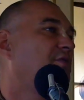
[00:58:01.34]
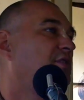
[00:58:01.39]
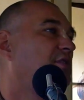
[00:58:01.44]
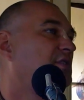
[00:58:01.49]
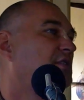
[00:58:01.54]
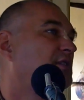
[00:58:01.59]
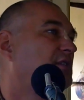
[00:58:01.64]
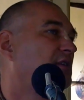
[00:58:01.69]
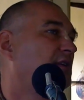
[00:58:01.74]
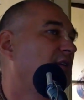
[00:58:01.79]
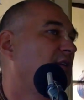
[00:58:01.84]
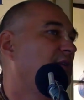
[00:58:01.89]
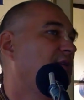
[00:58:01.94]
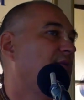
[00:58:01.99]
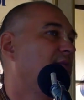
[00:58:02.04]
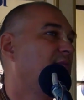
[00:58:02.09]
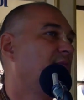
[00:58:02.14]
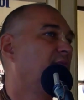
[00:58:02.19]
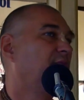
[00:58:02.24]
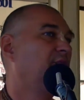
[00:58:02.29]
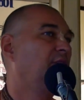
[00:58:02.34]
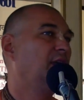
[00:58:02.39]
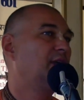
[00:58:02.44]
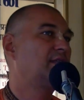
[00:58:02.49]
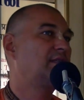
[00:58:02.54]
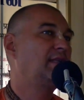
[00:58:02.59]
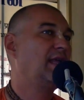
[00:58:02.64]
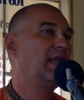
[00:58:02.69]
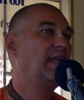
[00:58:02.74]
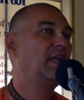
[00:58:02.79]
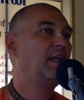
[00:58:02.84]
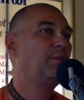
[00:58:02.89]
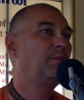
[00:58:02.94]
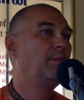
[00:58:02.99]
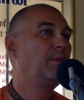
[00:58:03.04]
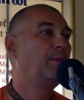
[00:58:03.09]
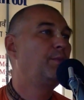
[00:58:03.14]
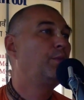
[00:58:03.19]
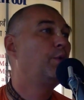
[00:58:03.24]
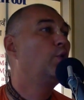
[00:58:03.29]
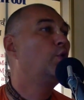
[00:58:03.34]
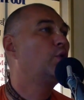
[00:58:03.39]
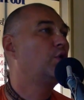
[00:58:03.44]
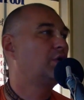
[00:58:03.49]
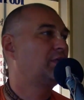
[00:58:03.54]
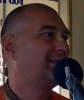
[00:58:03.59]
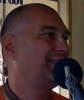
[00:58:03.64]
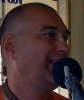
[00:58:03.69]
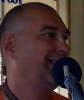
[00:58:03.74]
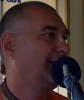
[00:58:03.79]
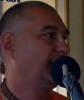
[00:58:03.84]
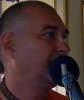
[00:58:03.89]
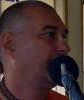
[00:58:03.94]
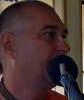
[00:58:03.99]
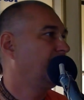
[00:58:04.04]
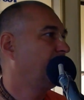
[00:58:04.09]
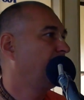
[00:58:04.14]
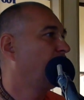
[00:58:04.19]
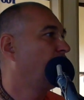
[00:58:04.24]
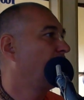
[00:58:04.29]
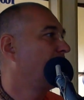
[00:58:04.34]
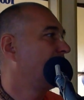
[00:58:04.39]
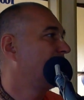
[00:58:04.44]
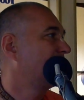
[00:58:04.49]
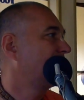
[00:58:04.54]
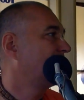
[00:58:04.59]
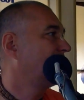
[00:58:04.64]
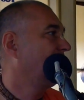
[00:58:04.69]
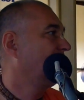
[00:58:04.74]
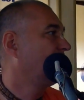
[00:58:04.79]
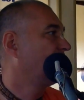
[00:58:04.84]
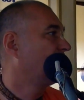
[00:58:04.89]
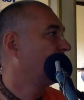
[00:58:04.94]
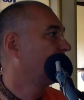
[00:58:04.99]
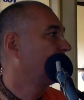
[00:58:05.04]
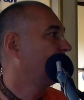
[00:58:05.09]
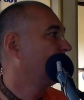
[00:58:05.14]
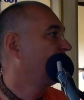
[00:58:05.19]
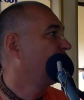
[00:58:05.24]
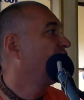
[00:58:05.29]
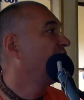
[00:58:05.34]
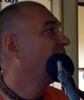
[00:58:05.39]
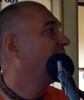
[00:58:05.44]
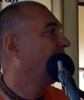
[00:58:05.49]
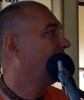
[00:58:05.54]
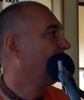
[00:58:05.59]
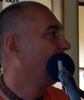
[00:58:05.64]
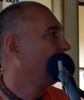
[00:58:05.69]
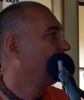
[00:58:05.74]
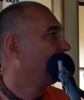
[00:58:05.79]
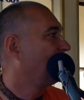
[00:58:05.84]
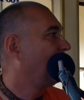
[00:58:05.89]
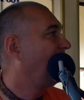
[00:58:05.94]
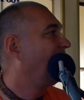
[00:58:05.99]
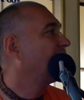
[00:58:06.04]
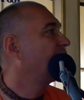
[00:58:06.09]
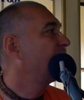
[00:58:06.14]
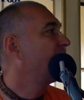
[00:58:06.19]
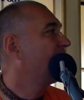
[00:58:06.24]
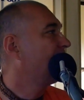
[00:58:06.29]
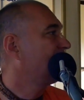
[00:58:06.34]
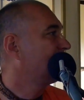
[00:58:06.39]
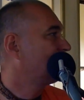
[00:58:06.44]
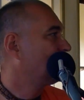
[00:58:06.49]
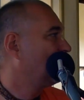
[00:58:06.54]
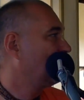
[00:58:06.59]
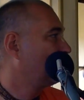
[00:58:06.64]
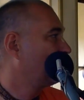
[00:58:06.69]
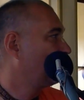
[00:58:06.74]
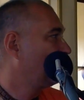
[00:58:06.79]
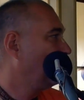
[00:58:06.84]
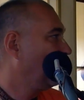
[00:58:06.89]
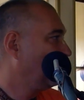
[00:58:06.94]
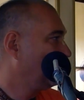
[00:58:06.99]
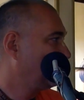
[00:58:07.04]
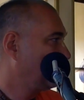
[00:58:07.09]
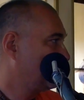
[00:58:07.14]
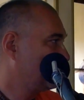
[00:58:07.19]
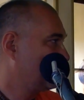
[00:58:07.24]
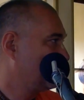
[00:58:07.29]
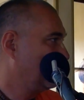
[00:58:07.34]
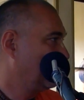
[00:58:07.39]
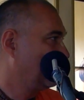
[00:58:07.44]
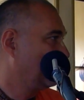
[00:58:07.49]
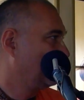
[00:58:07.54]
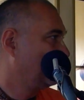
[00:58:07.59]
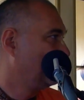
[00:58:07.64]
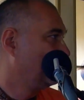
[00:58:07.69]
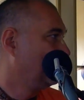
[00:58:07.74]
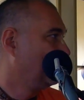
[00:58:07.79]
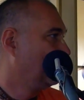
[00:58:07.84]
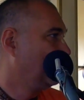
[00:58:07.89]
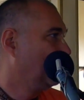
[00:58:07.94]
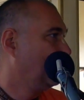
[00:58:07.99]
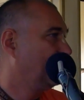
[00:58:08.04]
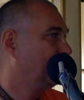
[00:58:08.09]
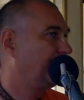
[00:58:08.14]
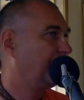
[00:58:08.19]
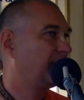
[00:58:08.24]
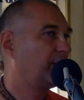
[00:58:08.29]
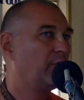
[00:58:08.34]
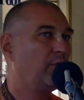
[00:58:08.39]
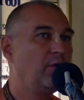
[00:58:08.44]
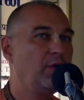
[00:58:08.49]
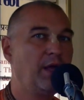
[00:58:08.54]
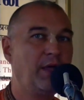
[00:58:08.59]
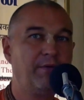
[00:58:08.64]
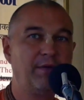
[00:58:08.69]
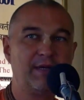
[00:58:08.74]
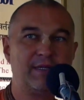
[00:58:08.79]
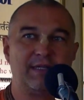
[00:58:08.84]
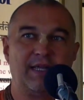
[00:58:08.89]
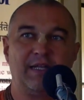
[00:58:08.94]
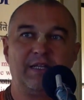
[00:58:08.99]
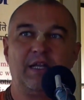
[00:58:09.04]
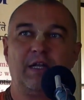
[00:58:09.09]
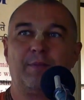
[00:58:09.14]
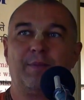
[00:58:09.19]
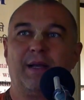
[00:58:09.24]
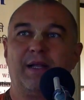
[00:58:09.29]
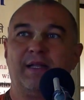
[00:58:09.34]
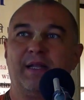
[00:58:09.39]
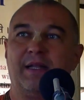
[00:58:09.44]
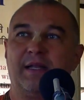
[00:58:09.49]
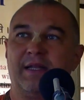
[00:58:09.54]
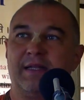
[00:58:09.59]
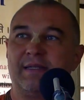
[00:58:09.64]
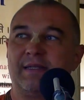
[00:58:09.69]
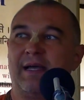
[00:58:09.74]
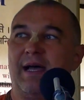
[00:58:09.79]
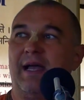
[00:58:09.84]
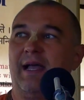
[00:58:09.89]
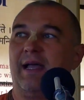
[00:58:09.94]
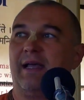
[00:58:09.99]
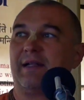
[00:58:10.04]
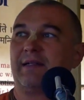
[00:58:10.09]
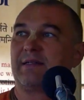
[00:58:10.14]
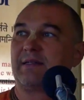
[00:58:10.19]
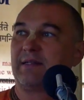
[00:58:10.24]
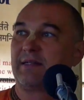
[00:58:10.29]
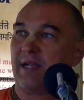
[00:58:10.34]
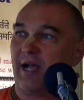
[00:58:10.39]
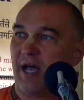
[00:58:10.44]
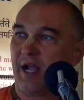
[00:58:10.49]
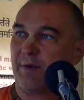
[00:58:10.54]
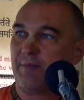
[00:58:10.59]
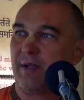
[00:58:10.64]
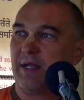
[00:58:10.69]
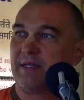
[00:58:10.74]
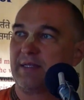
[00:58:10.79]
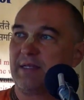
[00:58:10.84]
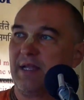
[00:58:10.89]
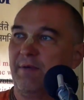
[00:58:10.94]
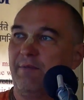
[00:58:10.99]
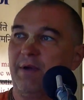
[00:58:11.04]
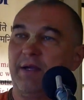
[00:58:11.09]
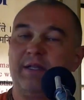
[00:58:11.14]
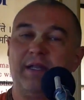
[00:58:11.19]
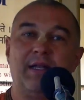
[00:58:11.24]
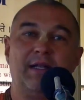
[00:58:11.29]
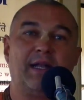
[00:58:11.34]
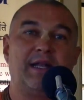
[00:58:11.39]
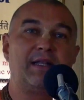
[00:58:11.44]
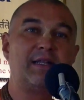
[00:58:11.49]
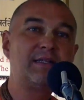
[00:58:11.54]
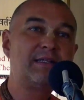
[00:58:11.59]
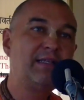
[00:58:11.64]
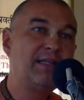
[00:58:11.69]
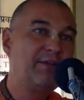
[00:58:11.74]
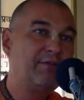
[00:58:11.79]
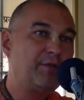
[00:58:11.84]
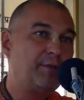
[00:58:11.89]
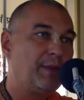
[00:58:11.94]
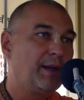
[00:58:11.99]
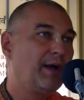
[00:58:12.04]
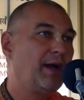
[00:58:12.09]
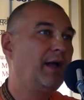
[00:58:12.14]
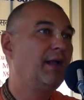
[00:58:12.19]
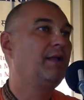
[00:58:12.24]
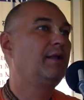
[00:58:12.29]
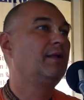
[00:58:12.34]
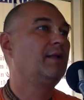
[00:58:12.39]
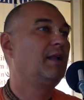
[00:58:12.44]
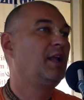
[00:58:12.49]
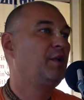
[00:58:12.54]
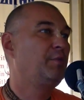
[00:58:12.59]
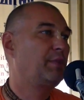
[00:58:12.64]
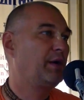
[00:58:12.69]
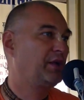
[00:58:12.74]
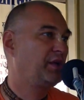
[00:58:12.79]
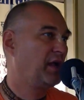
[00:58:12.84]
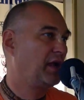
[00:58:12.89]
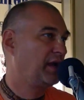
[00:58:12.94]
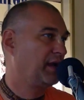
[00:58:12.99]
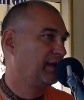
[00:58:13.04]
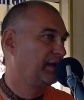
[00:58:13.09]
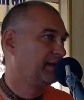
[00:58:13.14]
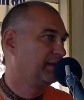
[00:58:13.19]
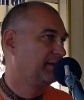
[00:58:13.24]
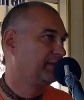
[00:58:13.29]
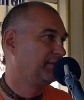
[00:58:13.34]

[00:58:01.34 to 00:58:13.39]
of course, we are staying in pure state, in the dormant state of Jeeva. Atma itself enters there. But all our subtle body, desires, karmas, everything that is left behind in Pradhana.